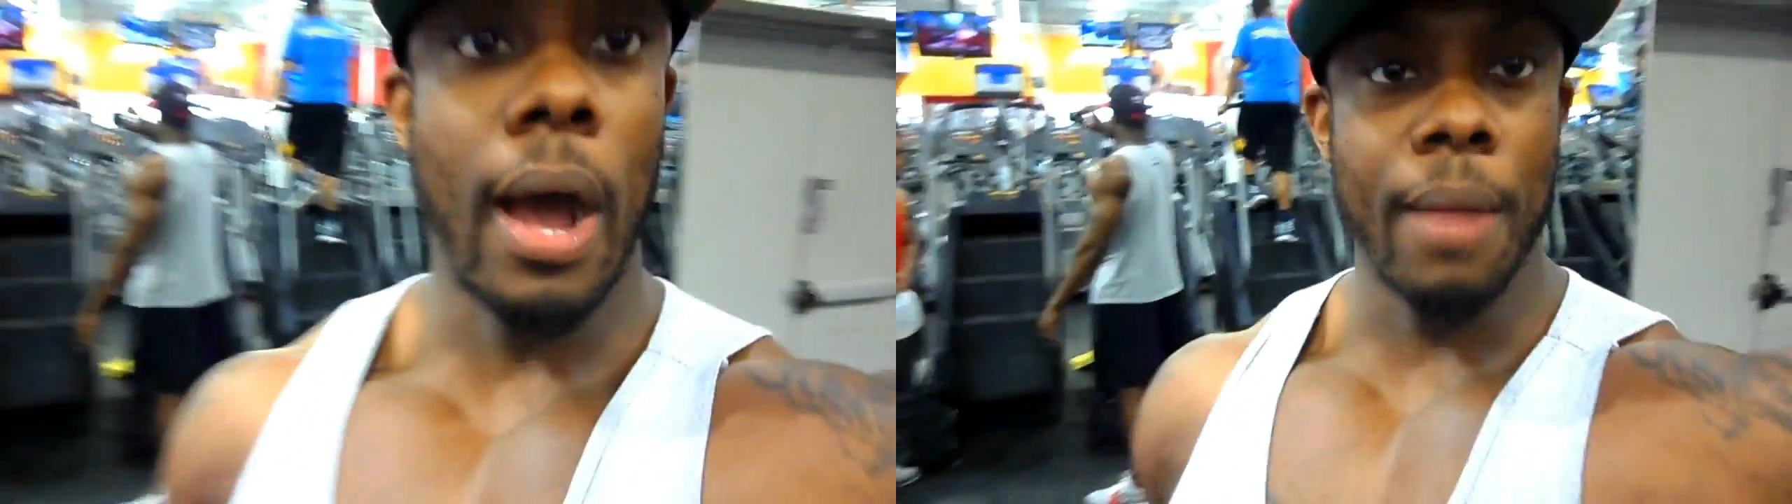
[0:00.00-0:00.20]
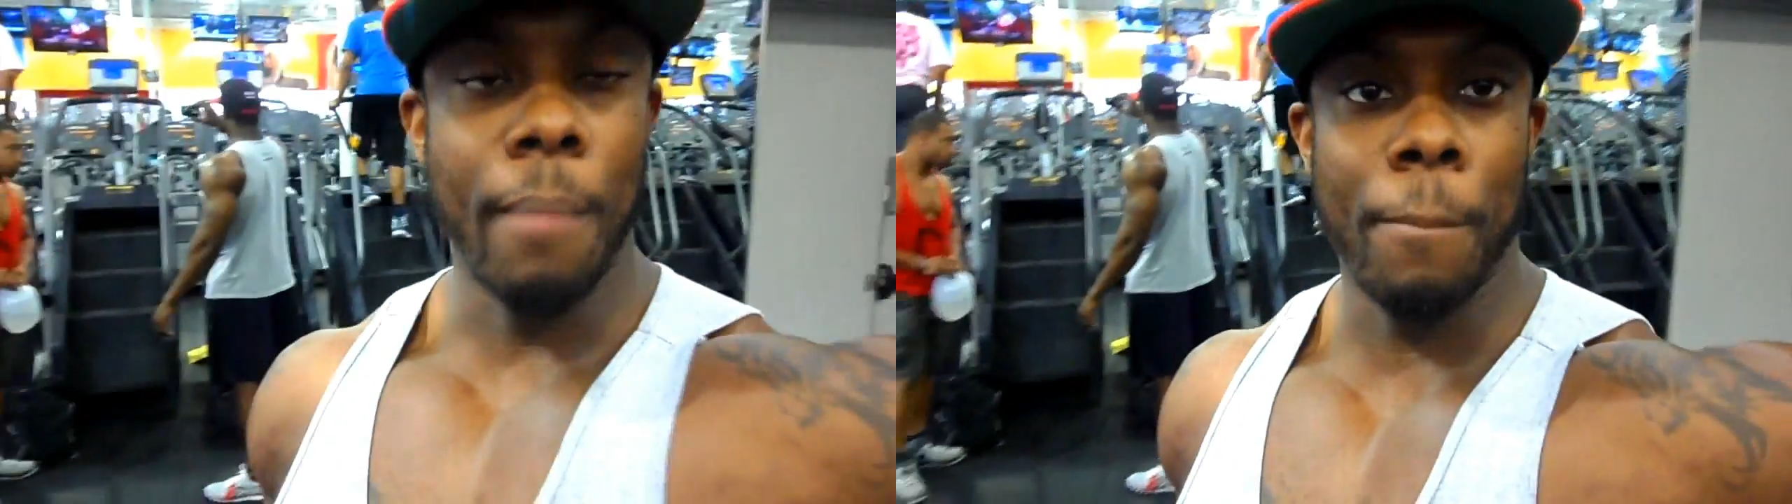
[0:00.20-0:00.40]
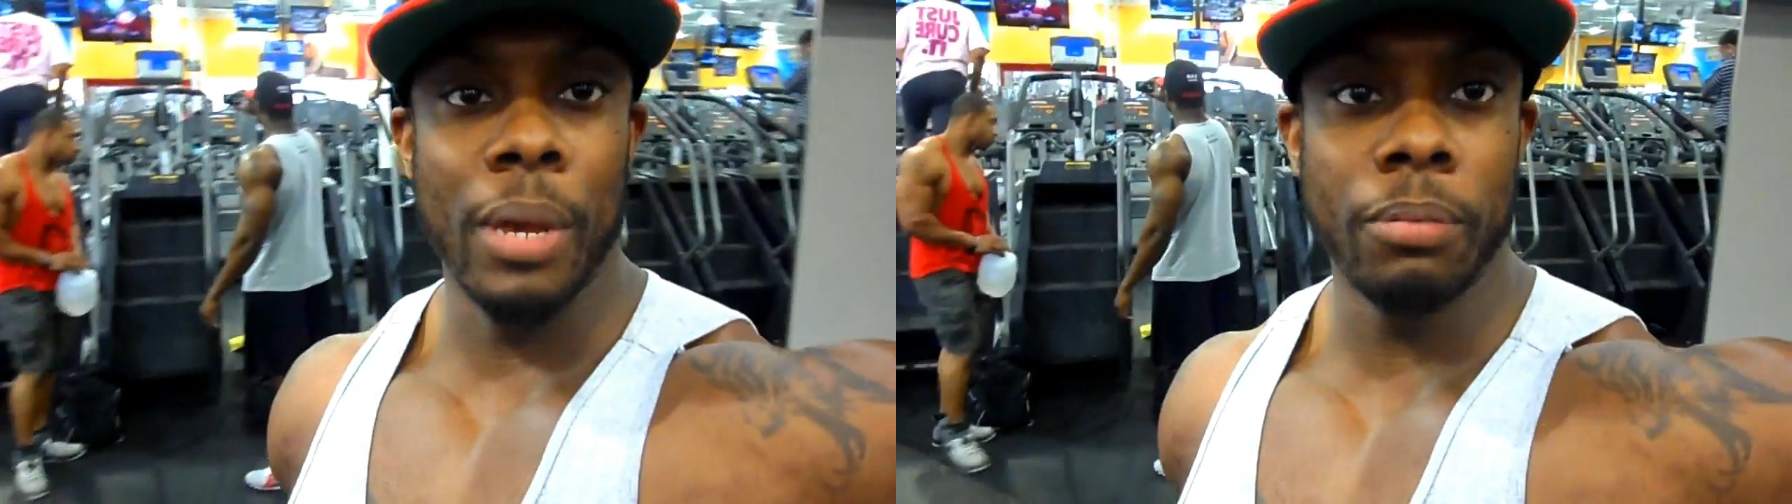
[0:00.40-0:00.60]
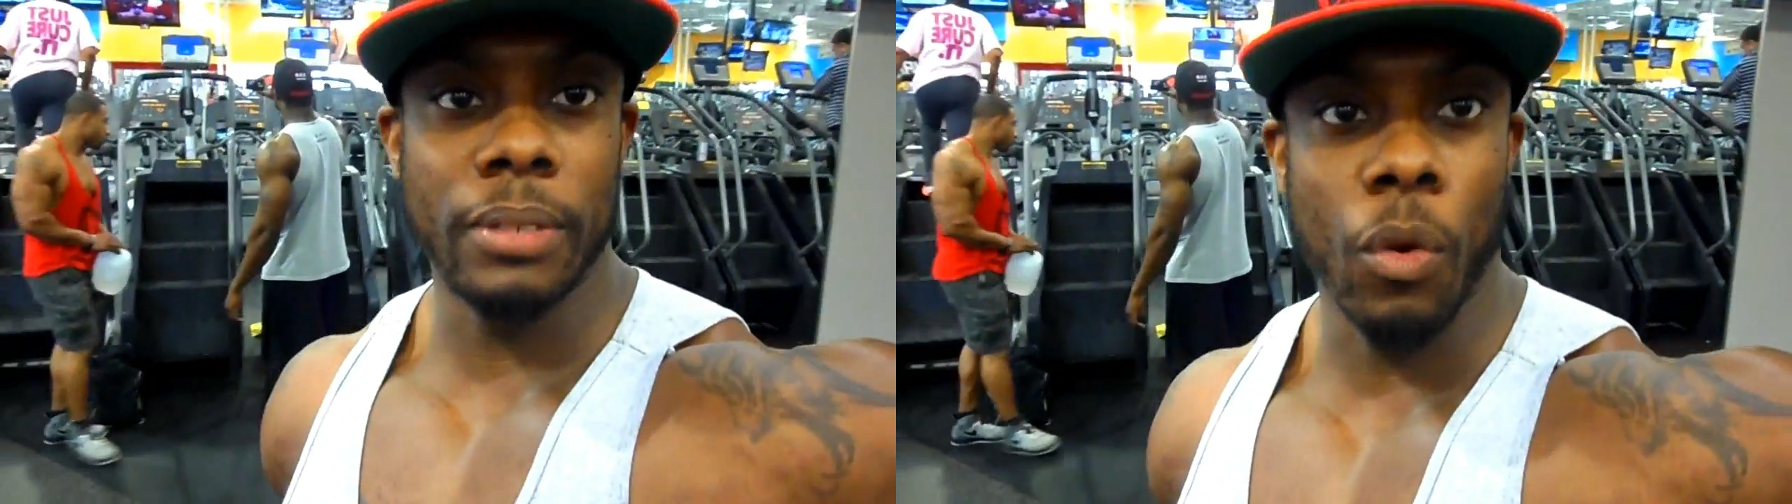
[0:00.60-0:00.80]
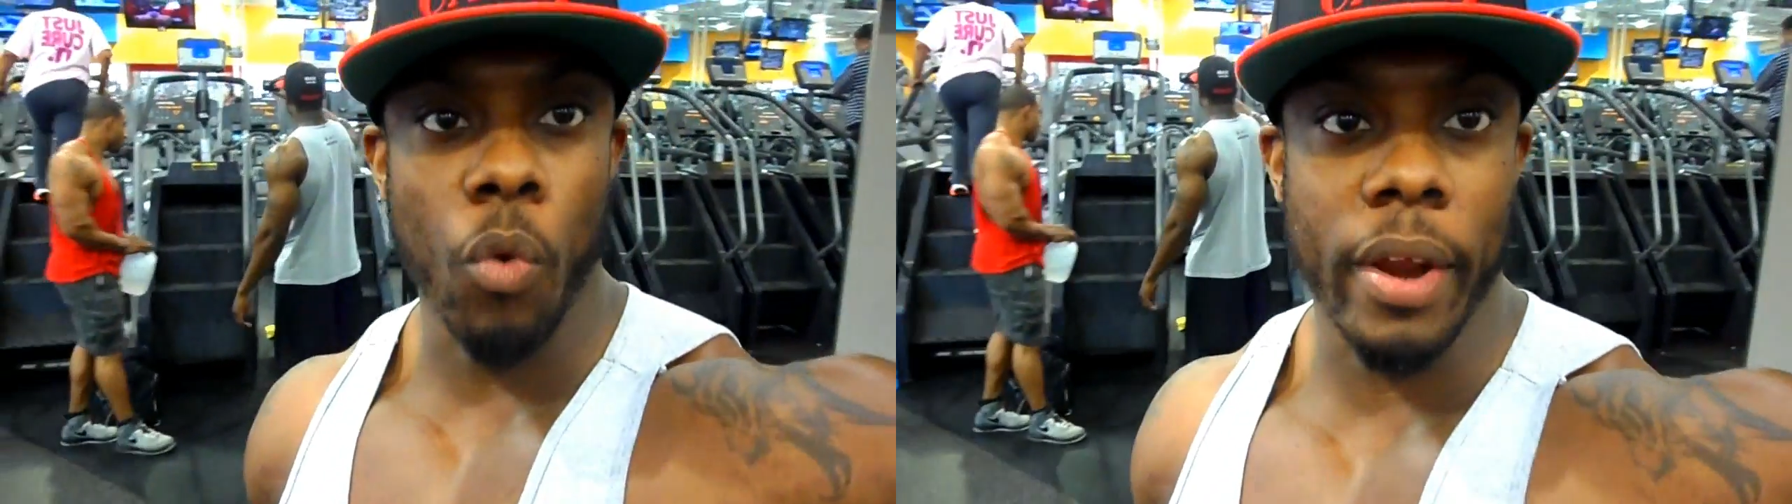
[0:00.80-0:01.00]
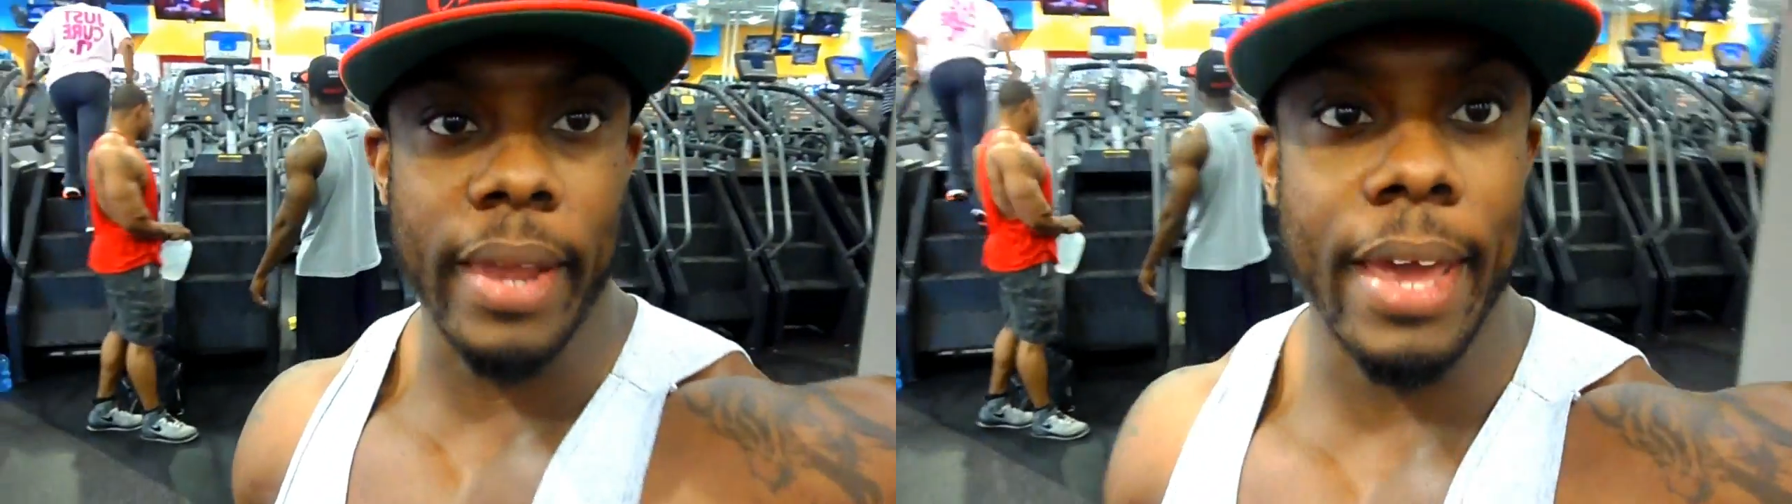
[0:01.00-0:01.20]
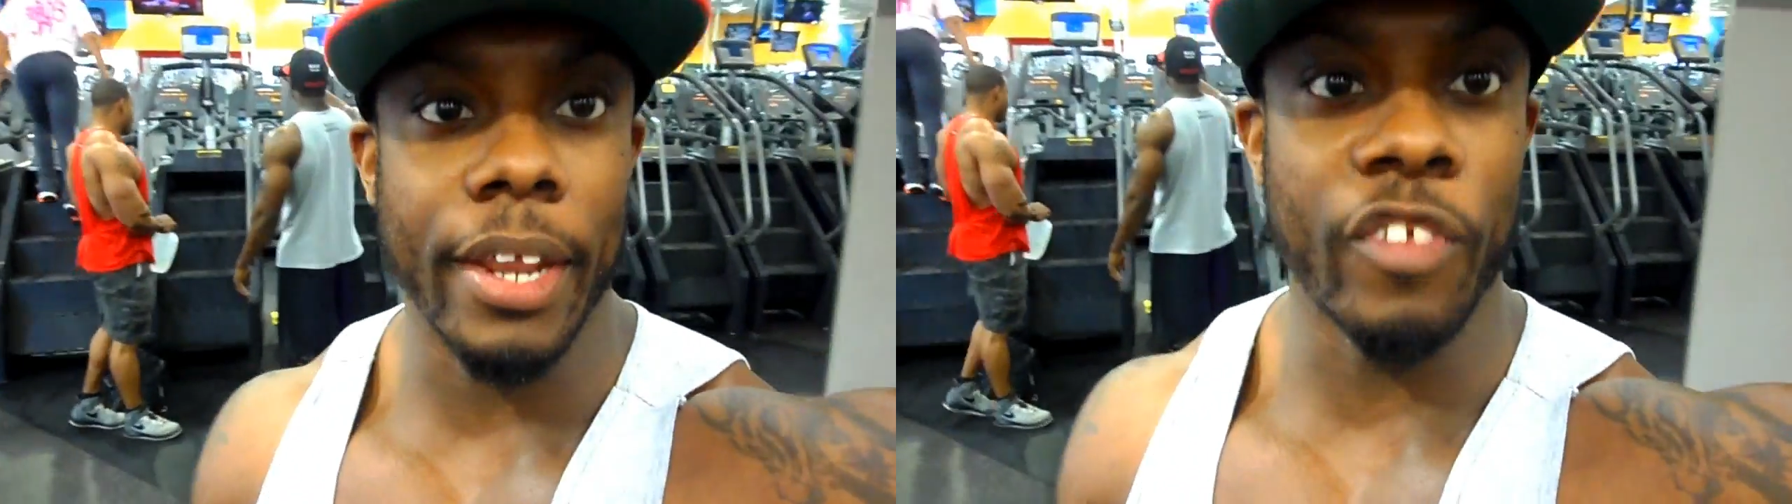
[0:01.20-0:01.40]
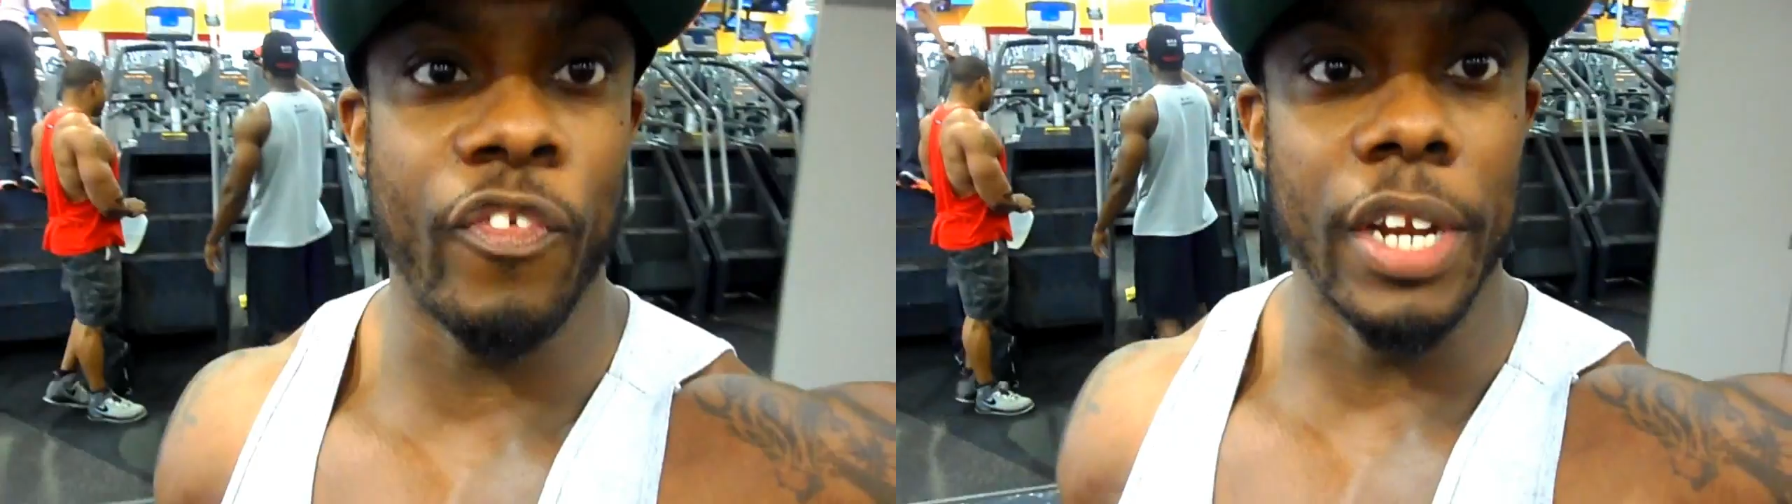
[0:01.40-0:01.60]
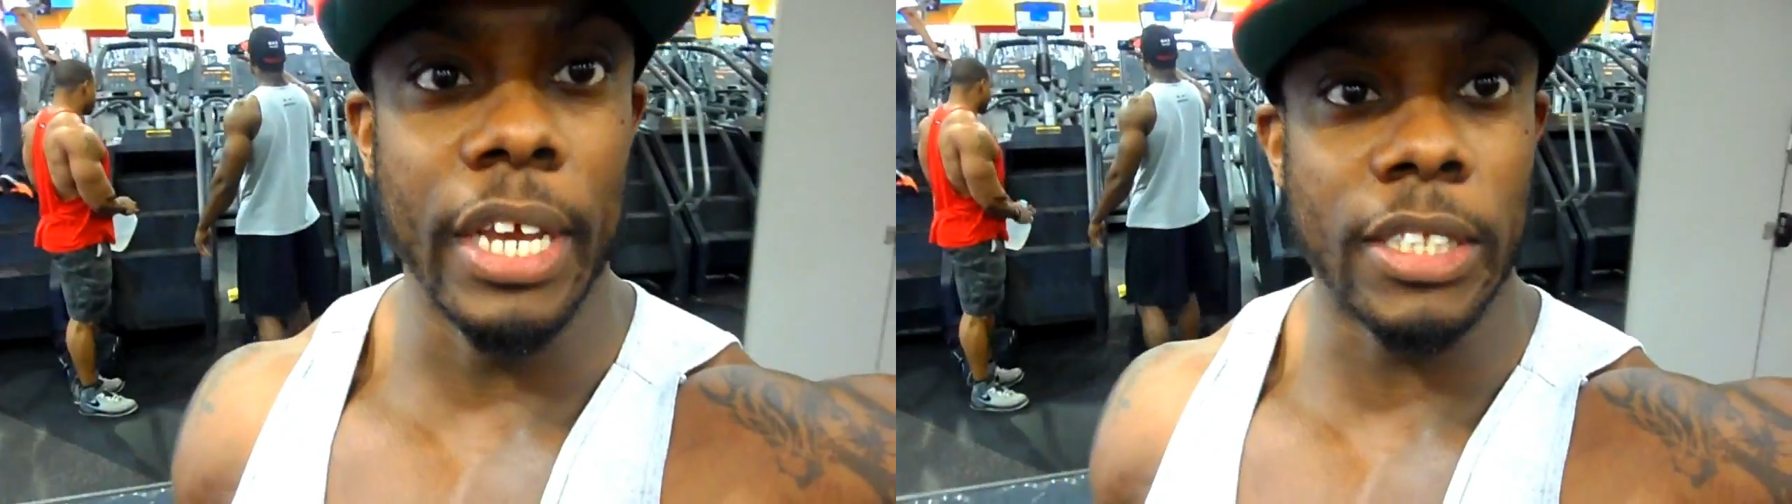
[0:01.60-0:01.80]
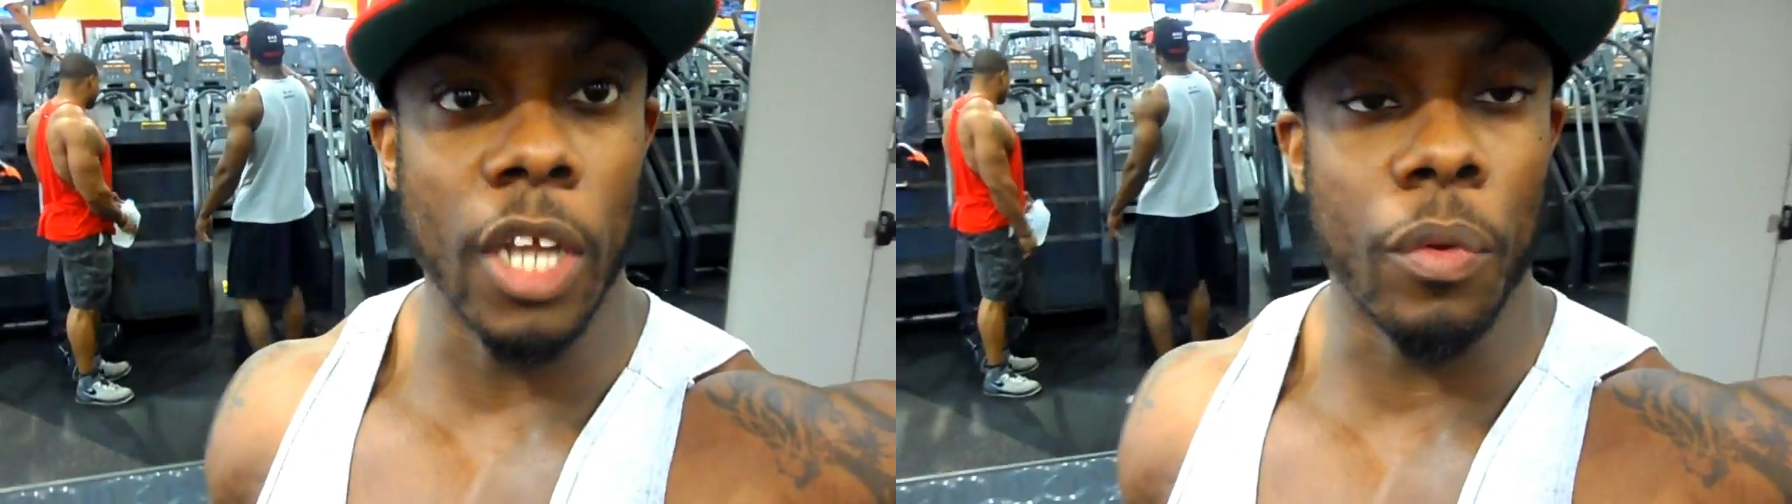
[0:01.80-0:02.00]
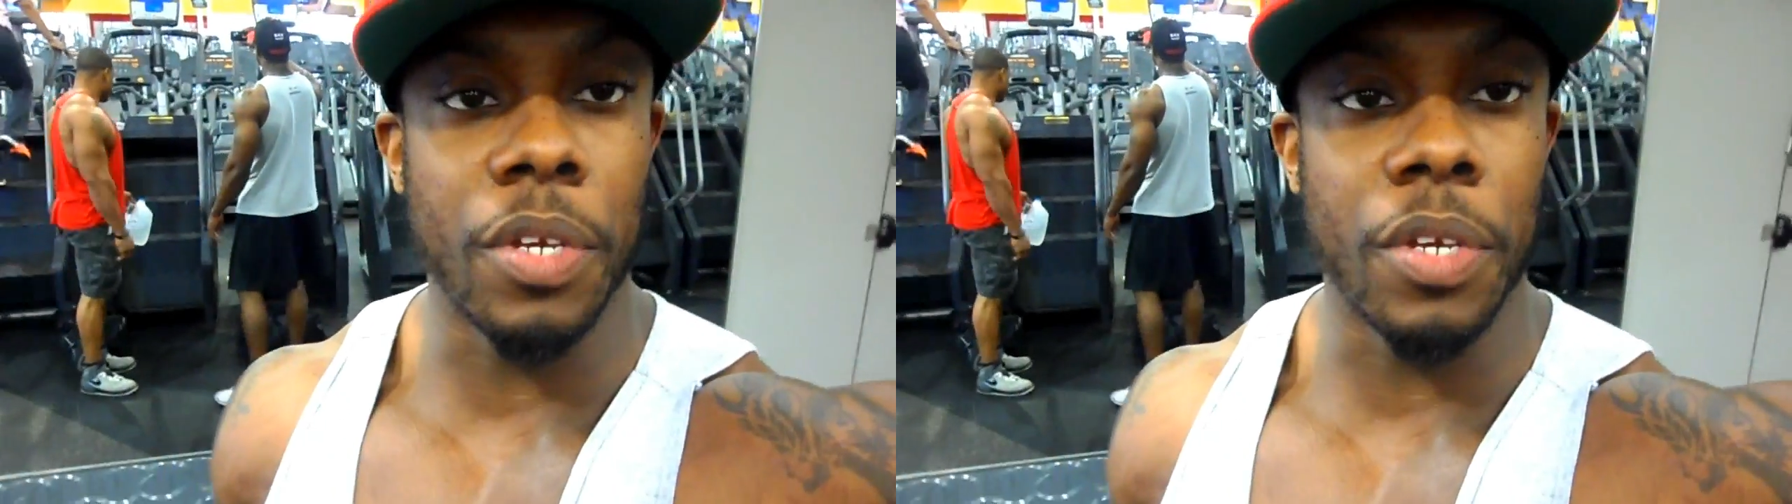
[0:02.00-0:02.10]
right, my peeps that work out is finito,